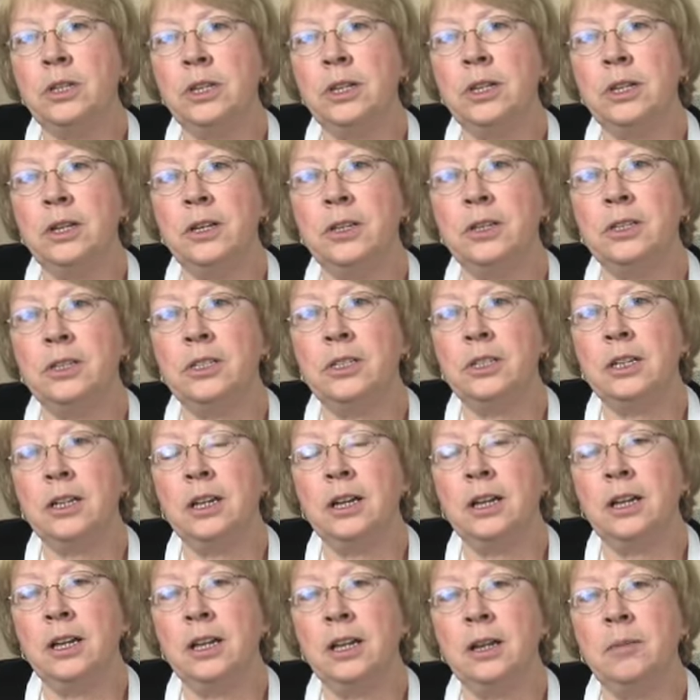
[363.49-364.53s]
is
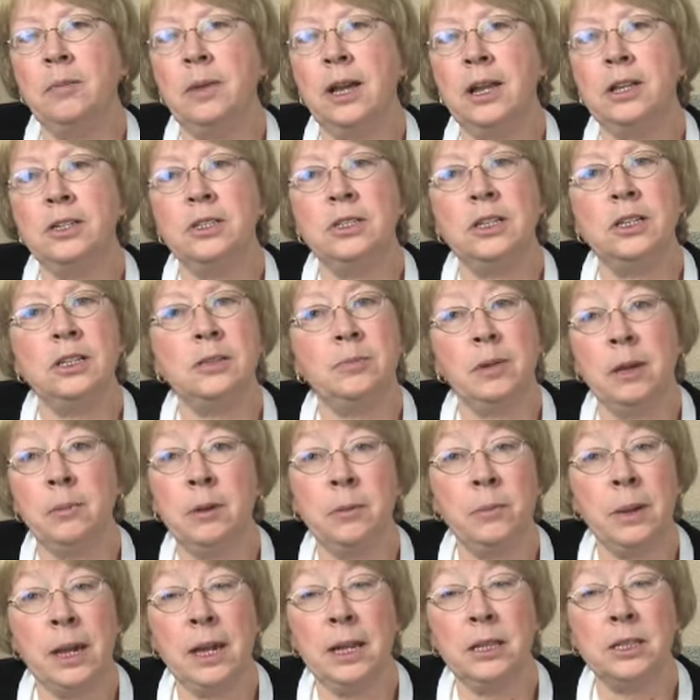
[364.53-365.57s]
in medicine is
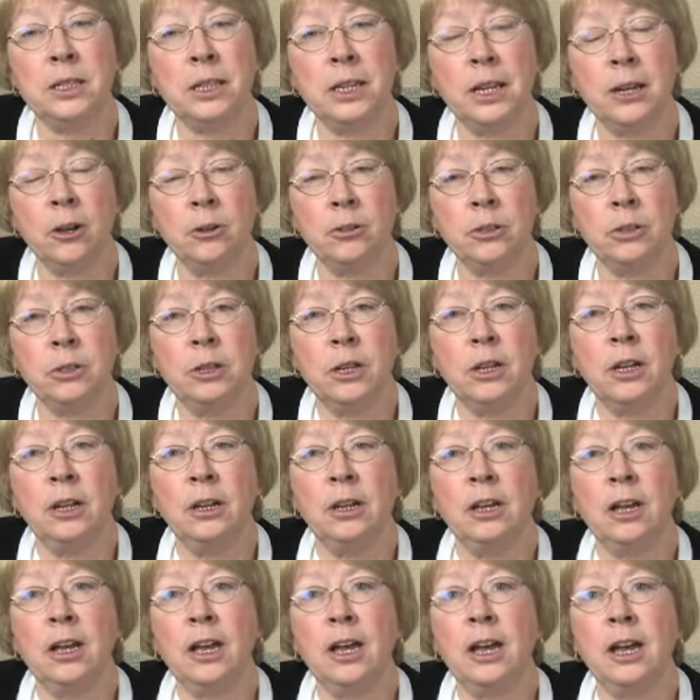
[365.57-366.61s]
maybe pain scales
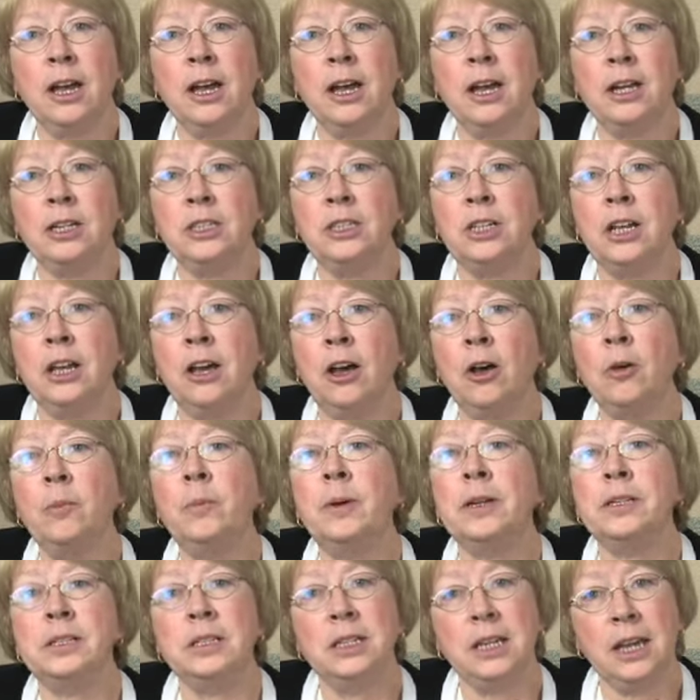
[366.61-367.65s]
to
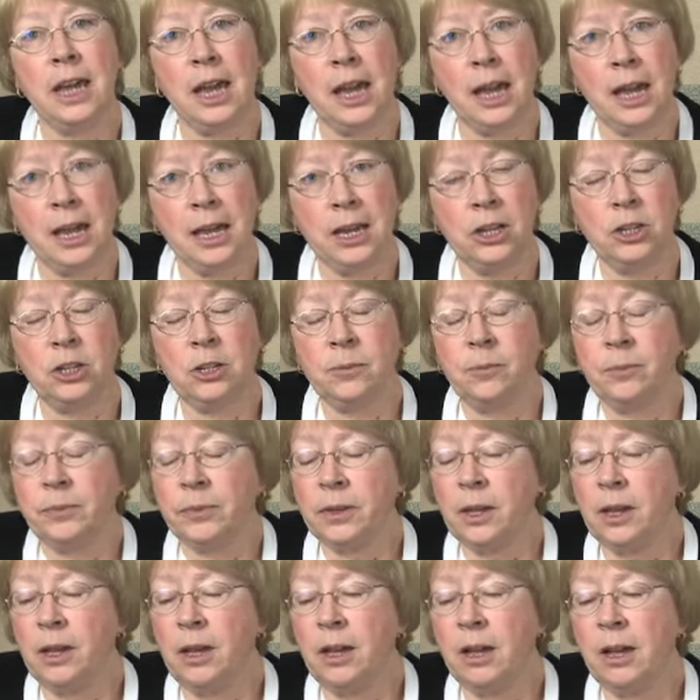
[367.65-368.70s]
help us gauge
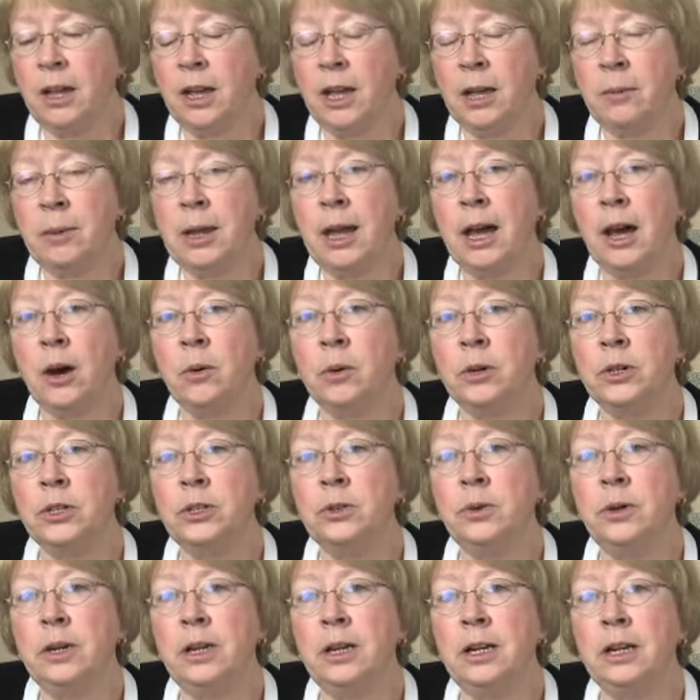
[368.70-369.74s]
how we're
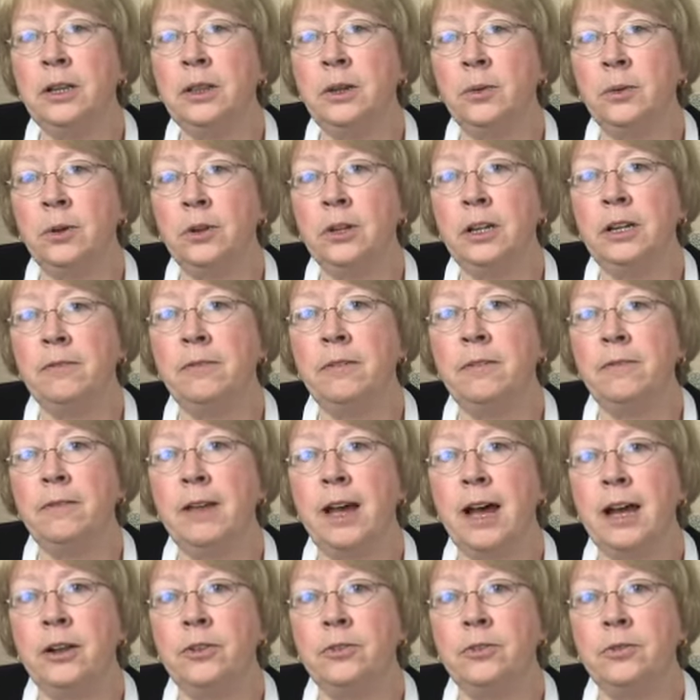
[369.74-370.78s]
doing in the relief of
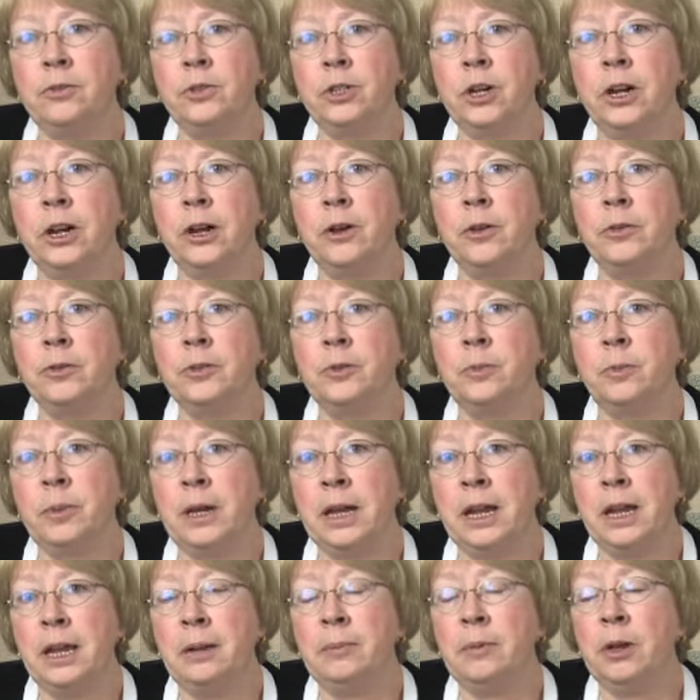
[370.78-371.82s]
that child's
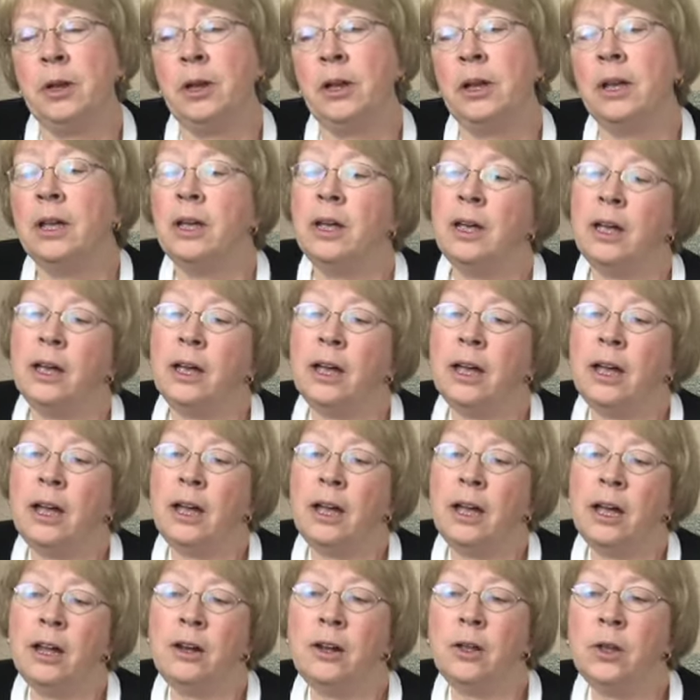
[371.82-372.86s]
pain.
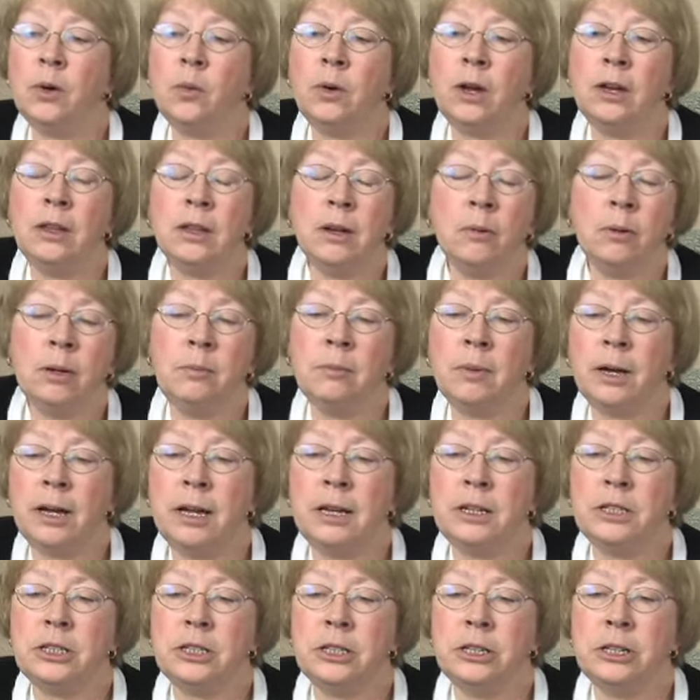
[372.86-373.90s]
Another way that we
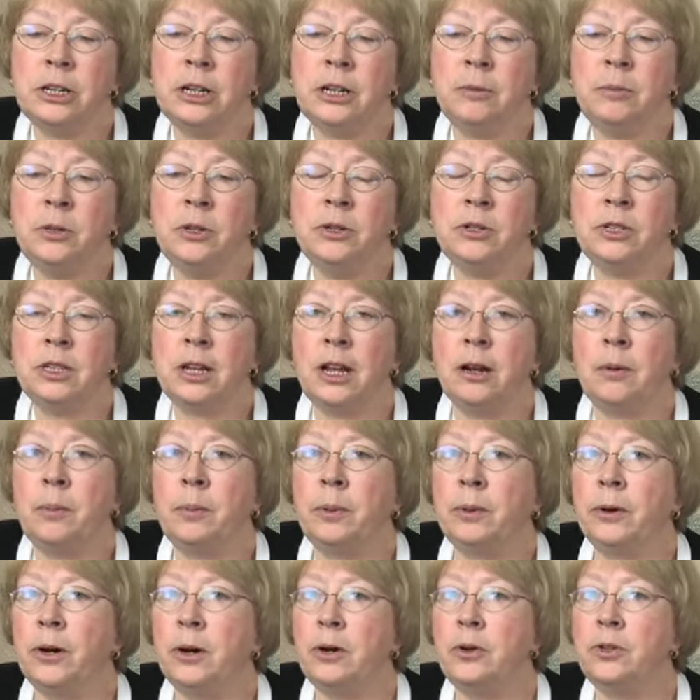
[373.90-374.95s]
might use that
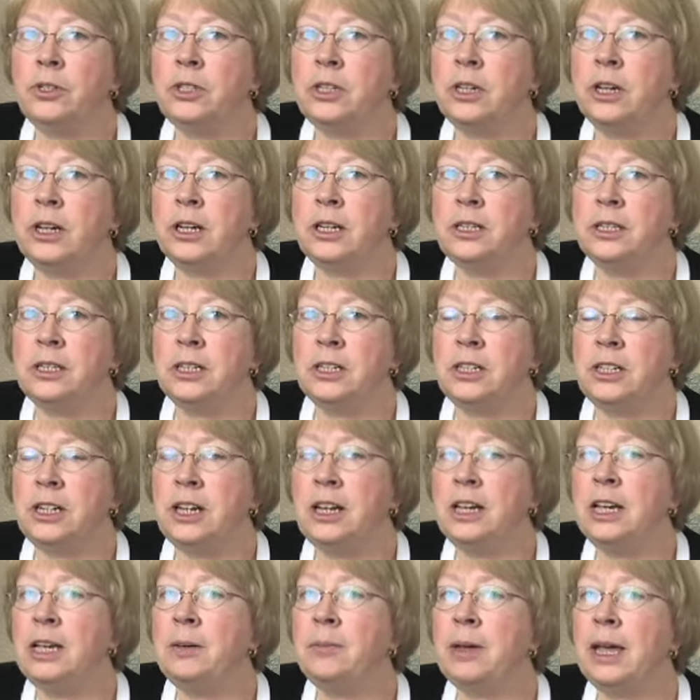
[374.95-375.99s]
approach as the
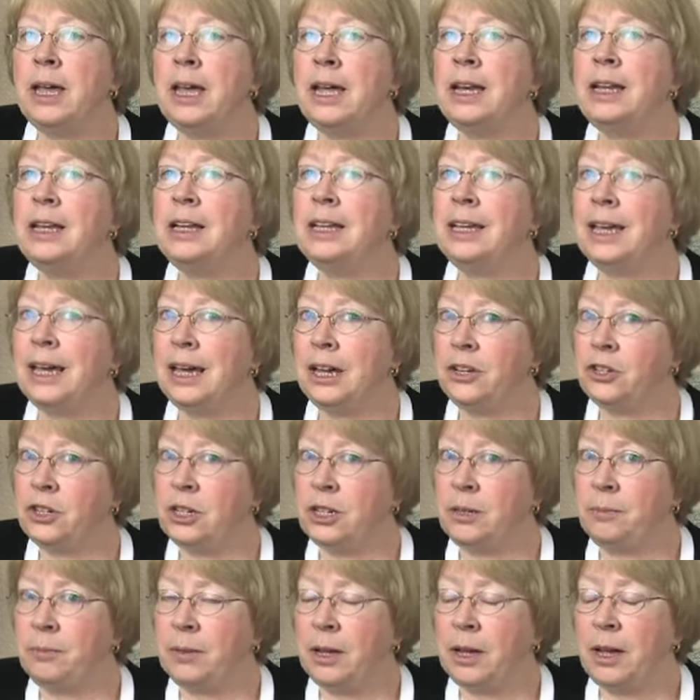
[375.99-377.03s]
team and
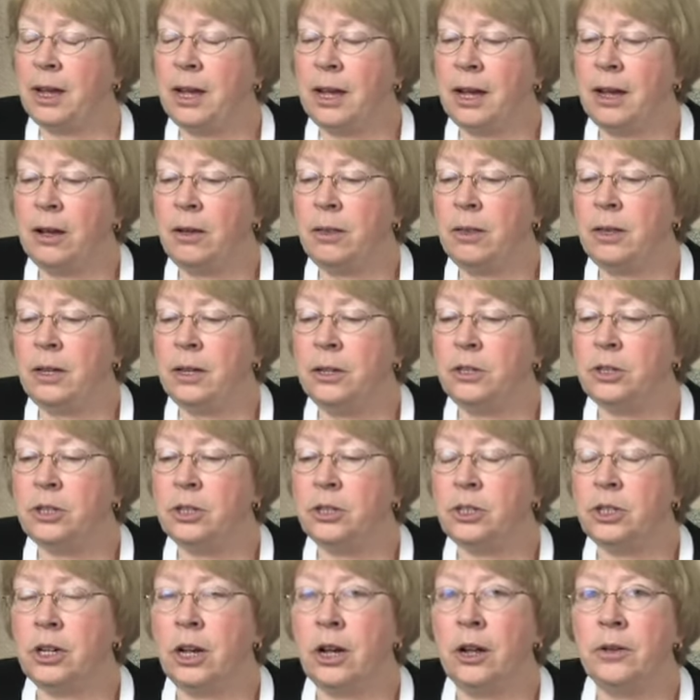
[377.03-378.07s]
engaging how
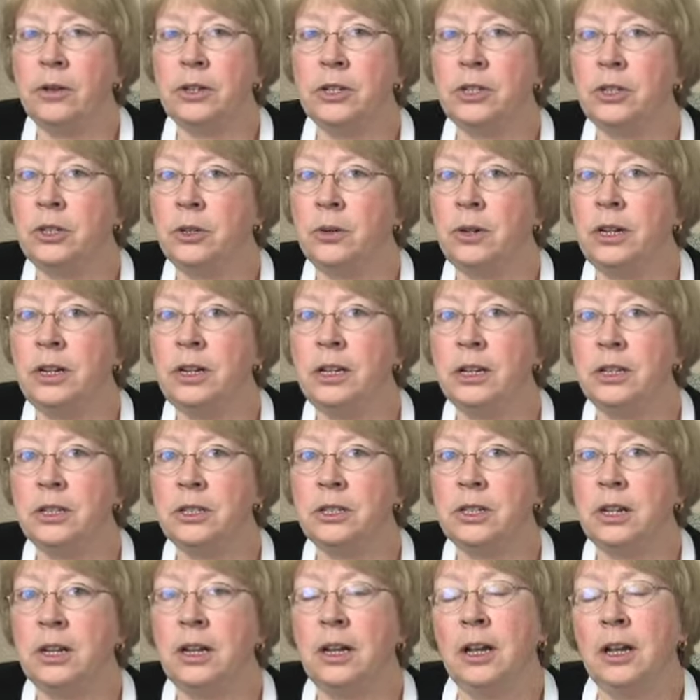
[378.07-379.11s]
the child is doing is